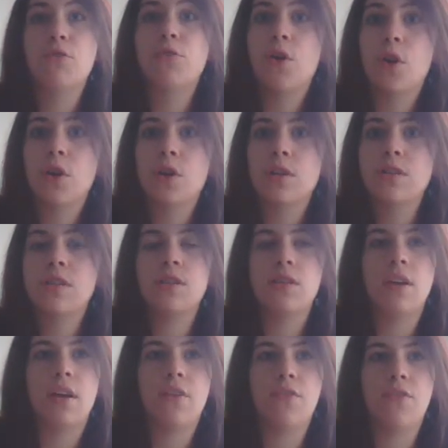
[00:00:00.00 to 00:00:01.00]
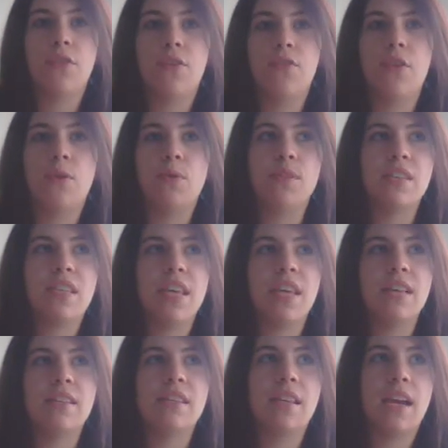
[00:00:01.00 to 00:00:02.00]
first, if, if there was
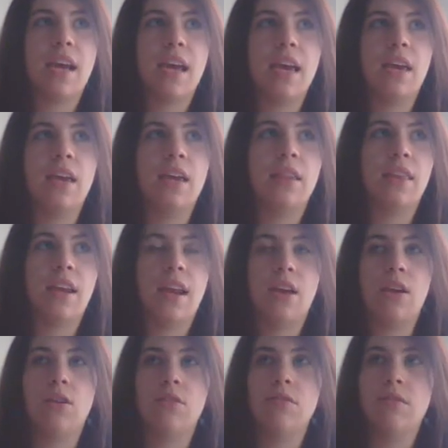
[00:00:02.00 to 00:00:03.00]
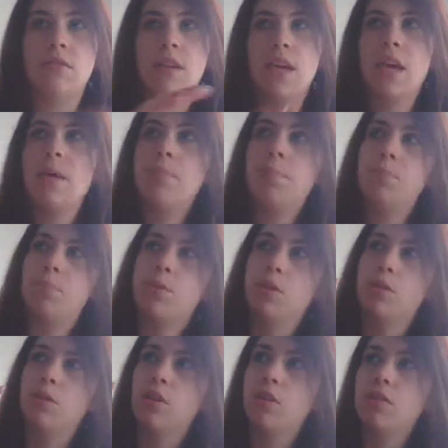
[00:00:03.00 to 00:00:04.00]
things that I that I could keep to
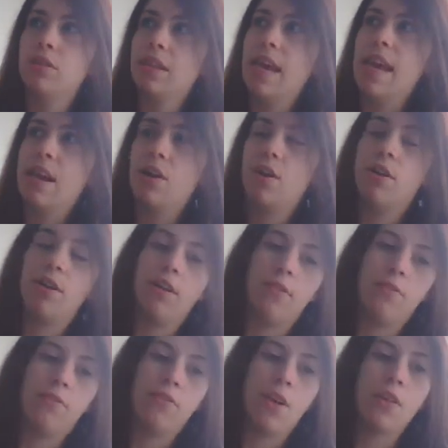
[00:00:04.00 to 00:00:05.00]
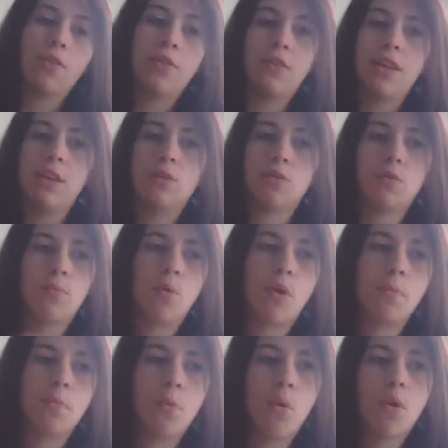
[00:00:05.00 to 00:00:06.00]
learn later, and if other things were more
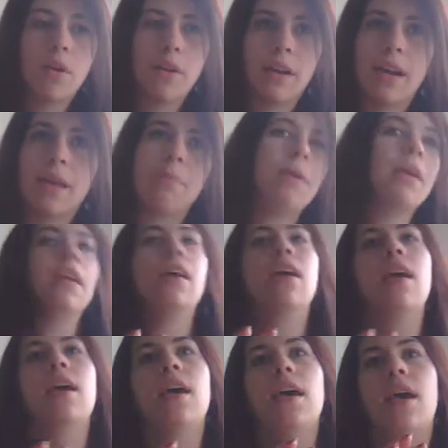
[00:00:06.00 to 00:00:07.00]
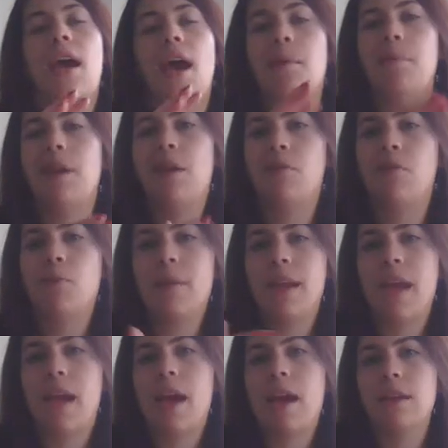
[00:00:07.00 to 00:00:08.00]
important. I mean, I mean
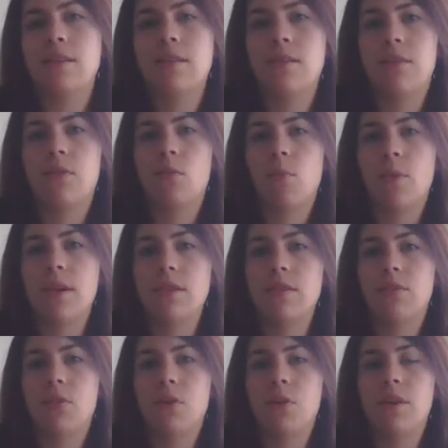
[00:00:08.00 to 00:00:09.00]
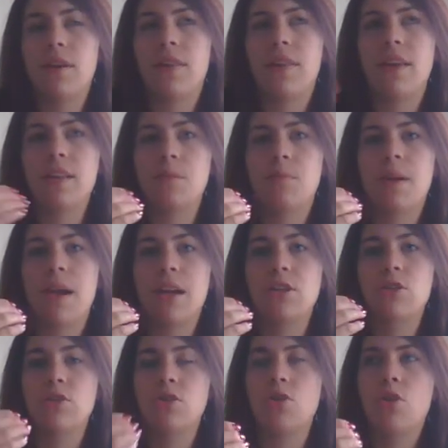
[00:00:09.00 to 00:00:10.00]
everybody has different ways of learning things, but I
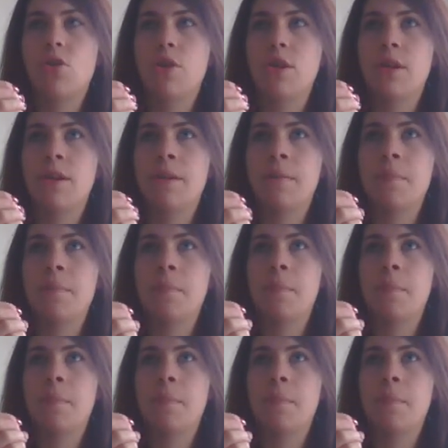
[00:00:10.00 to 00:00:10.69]
just couldn't